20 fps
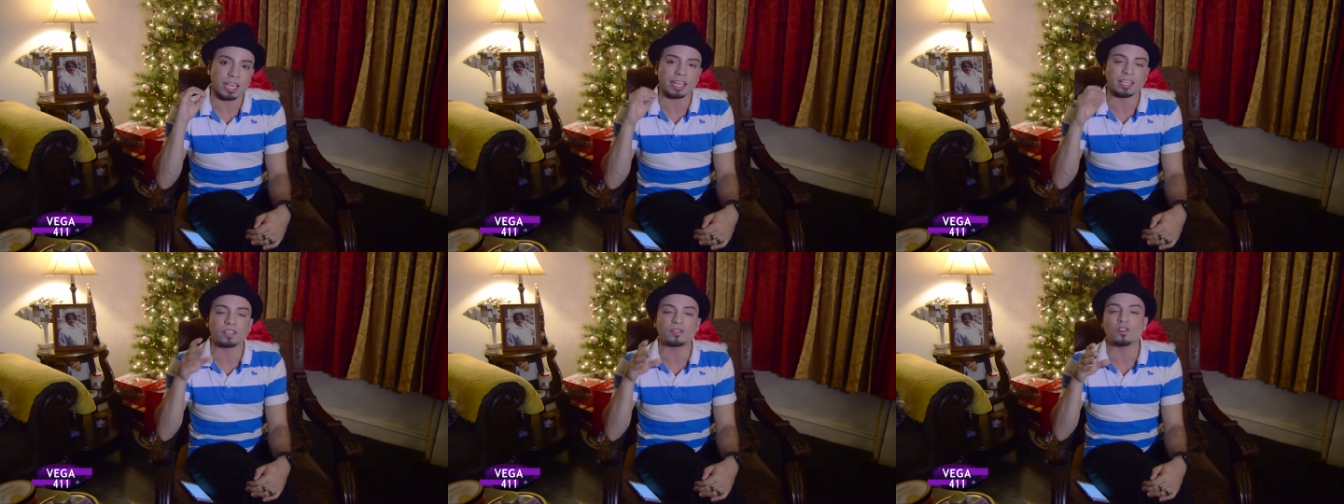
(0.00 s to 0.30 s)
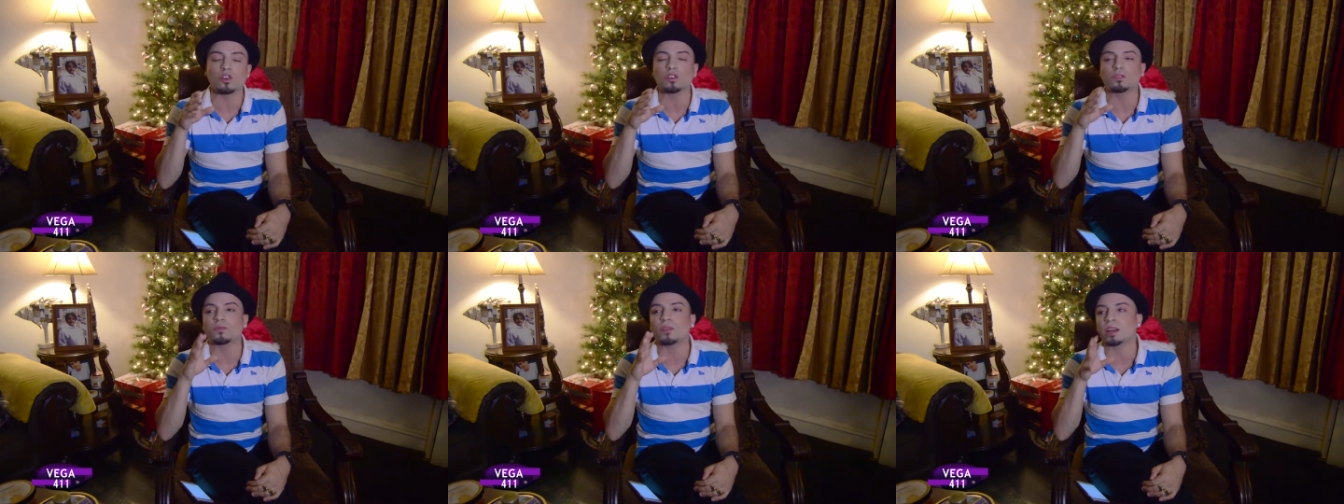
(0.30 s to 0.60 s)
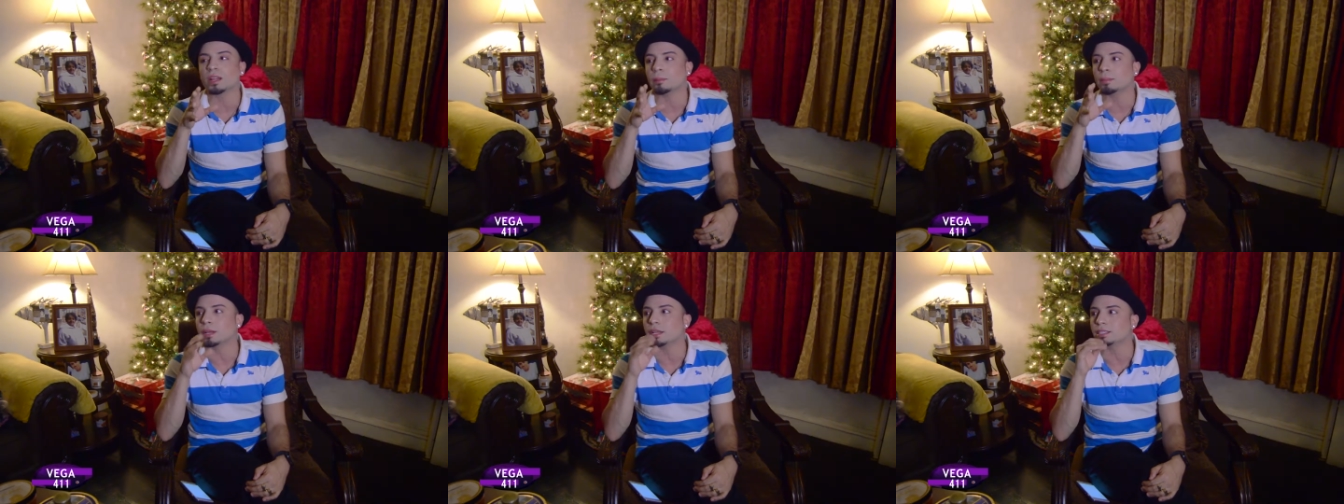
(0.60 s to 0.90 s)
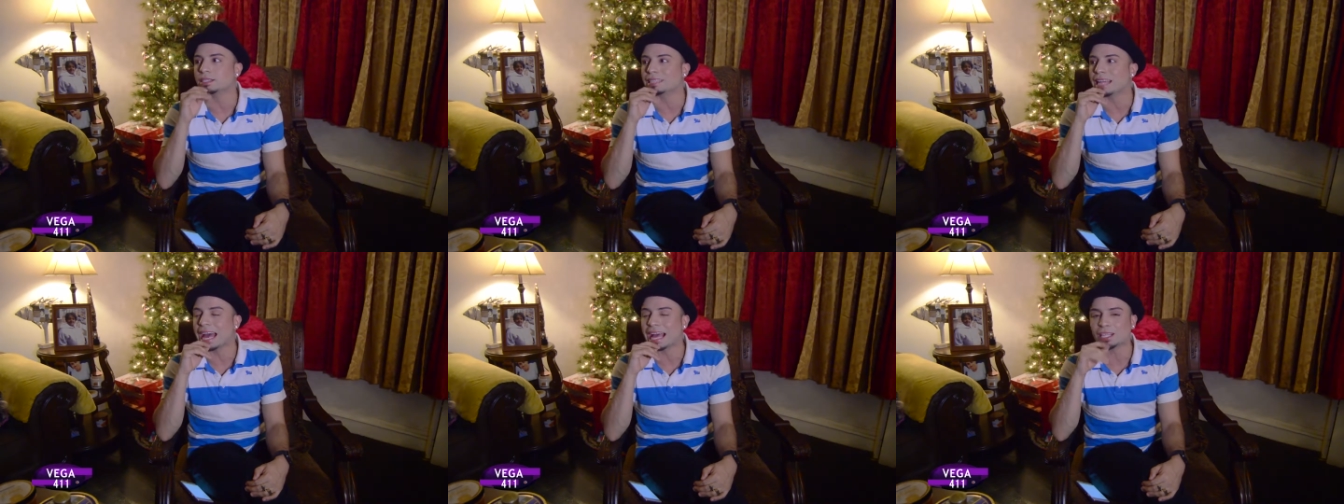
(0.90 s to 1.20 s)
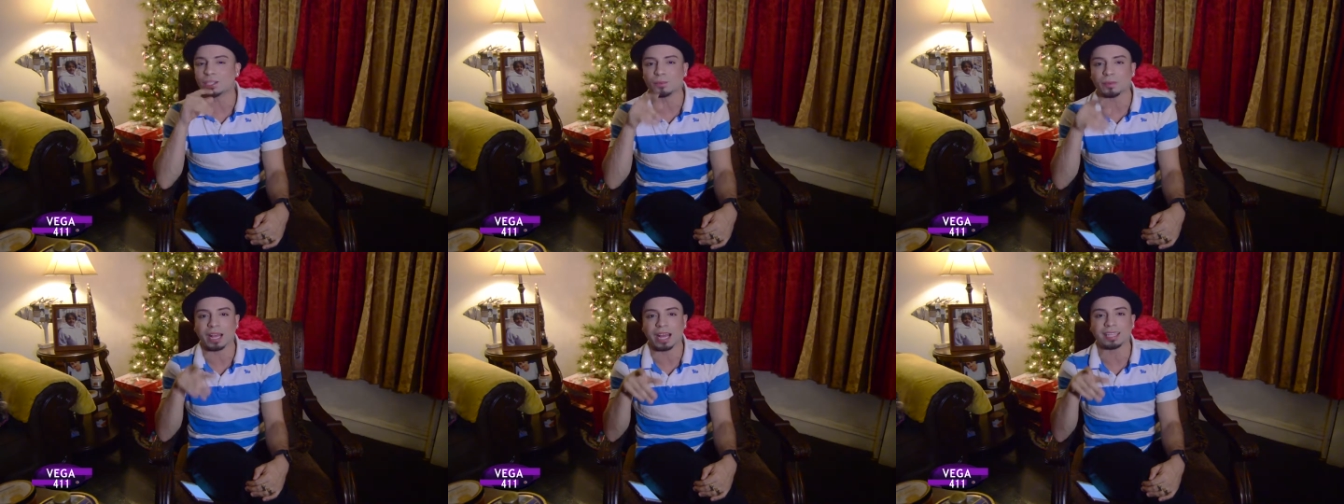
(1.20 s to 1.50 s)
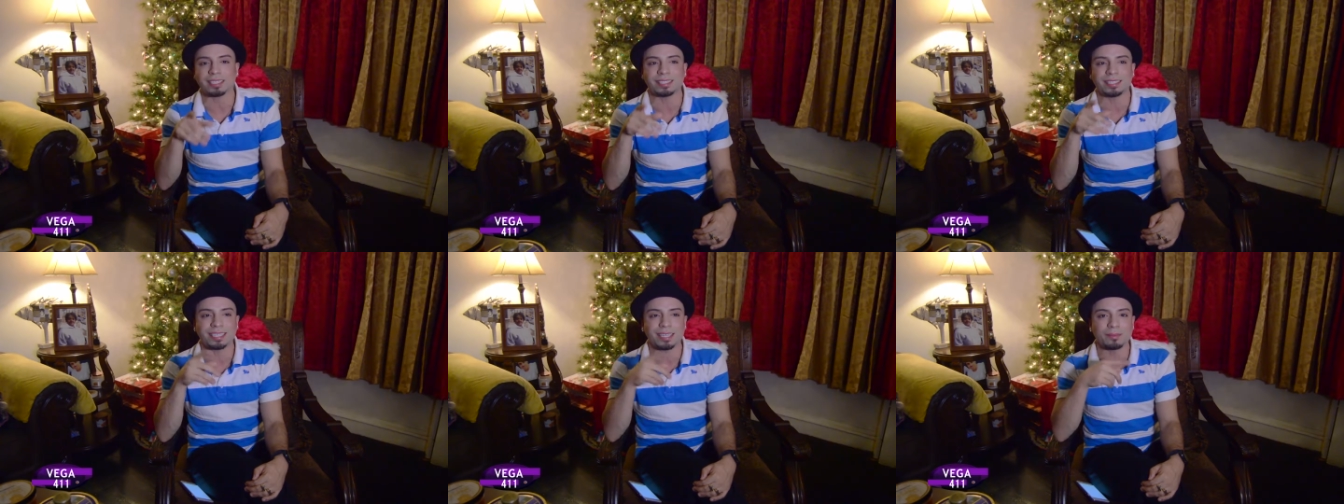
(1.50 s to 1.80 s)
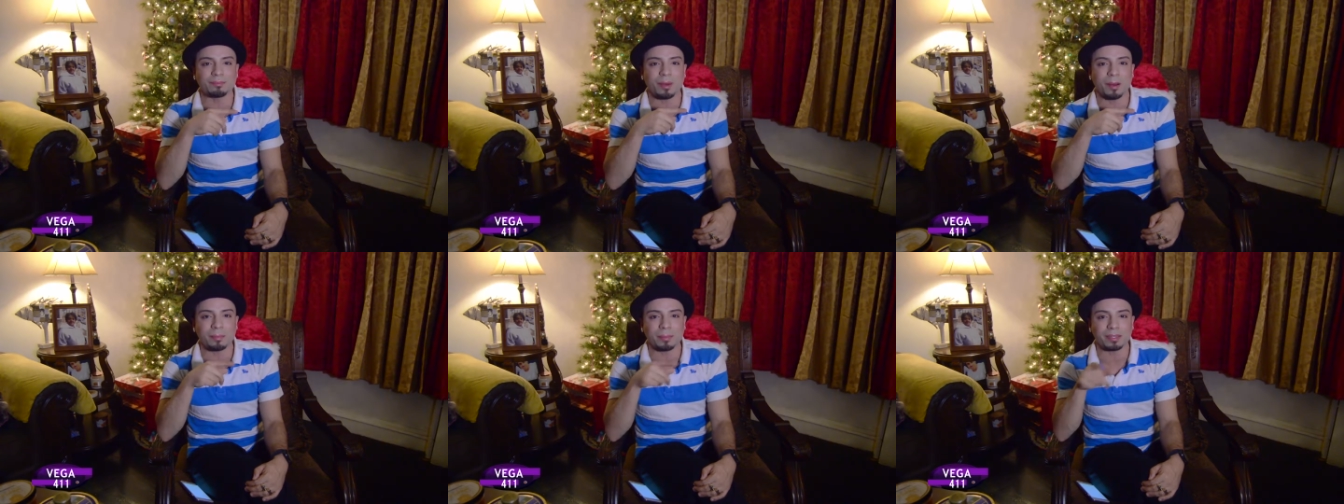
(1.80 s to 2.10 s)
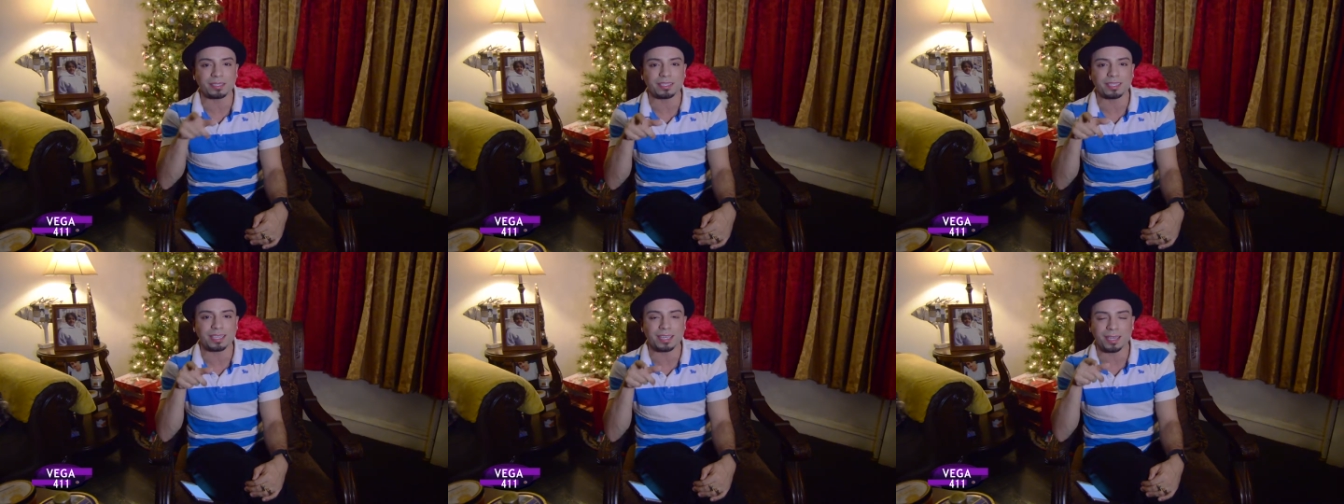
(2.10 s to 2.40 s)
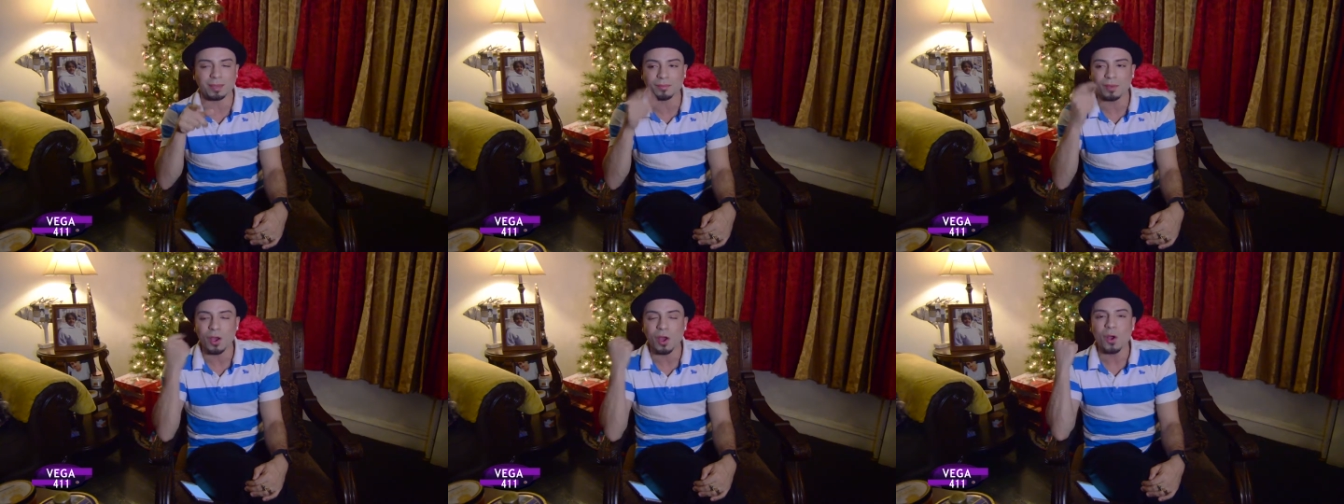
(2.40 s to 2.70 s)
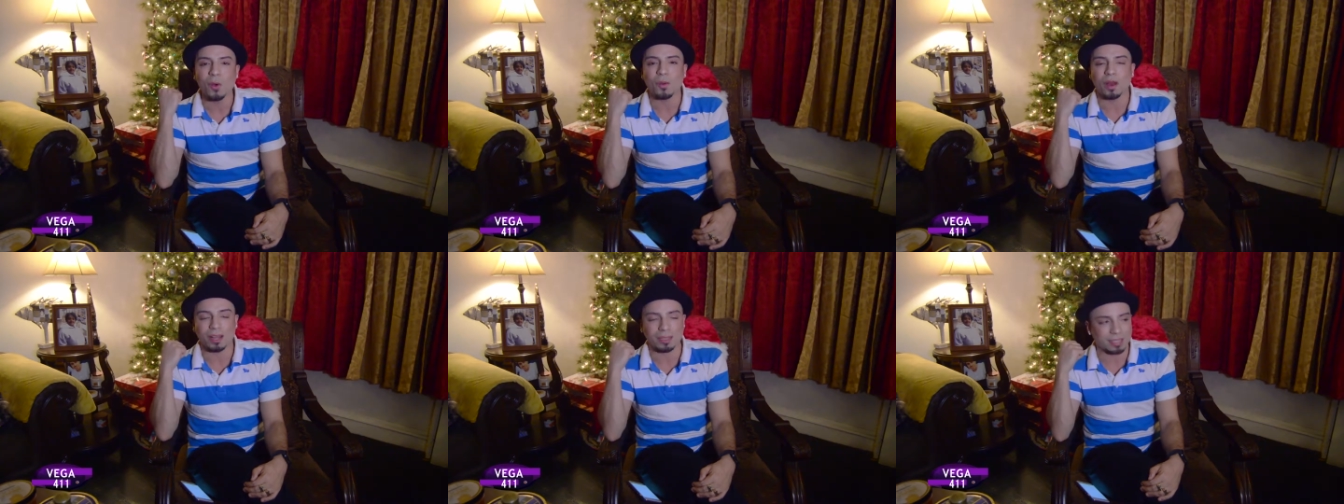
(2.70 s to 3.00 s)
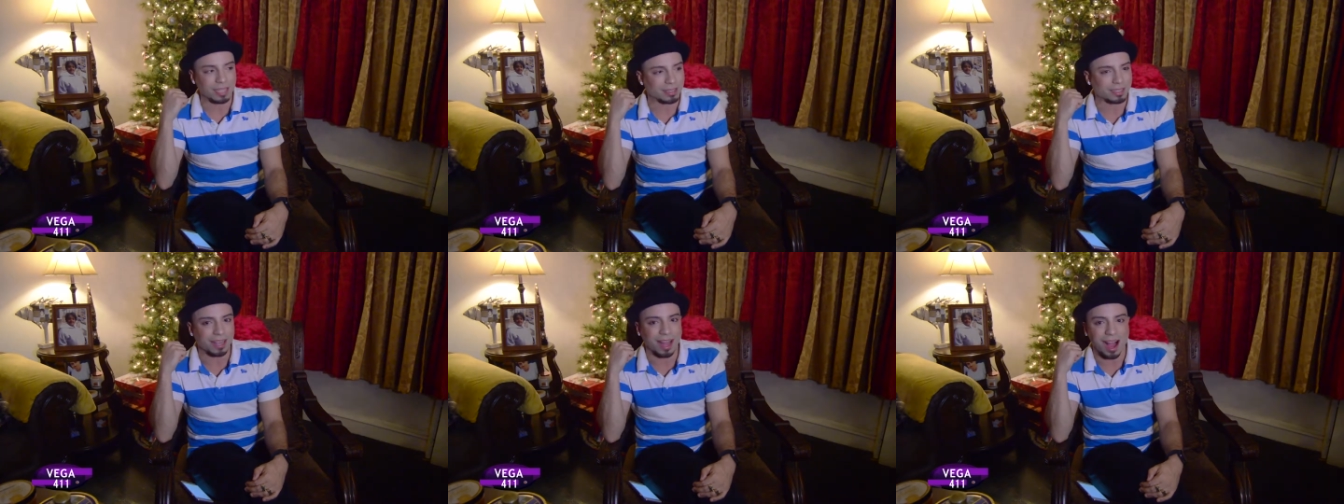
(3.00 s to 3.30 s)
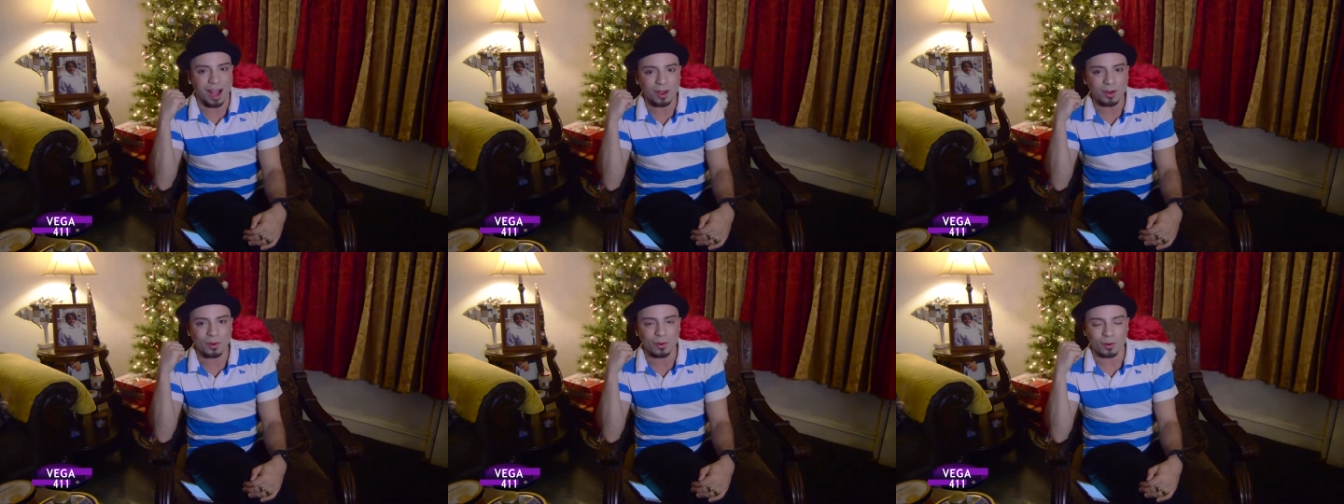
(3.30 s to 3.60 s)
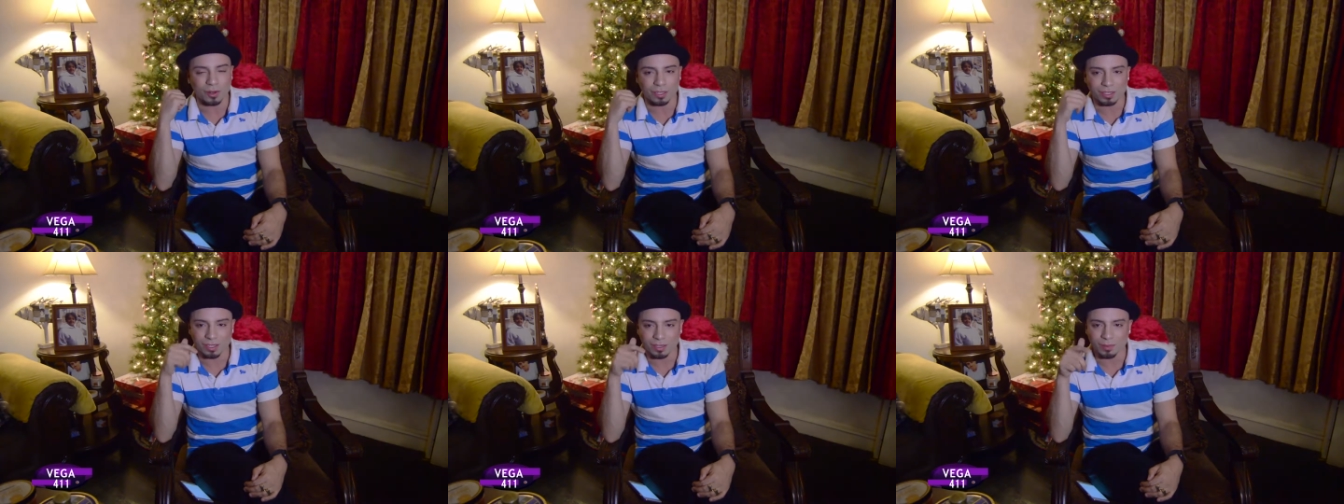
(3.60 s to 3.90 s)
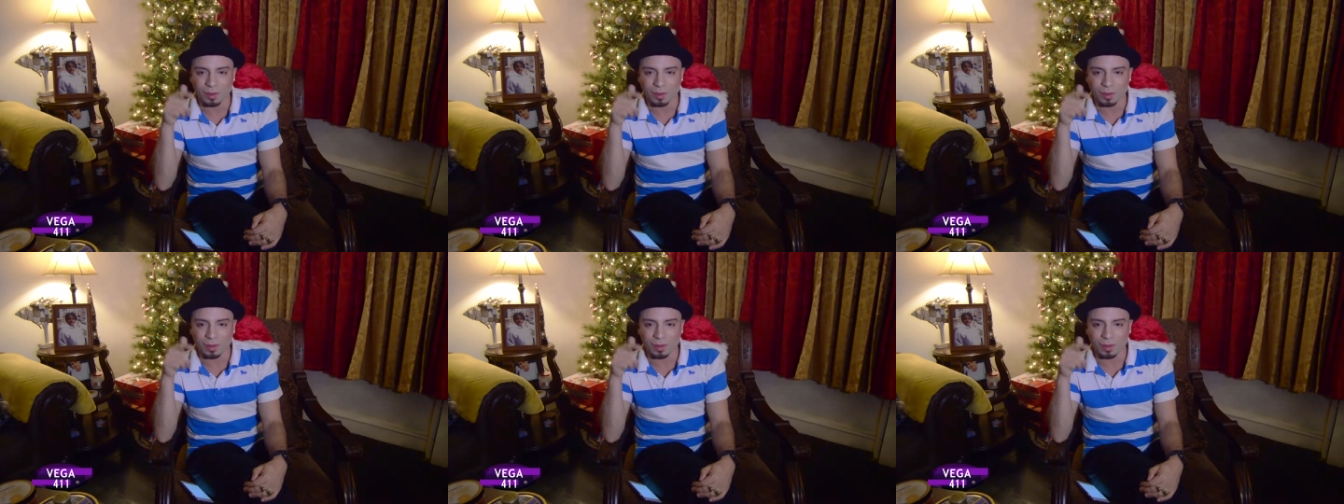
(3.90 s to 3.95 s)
And it's so funny because last week I did bump into him while I was at the concourse.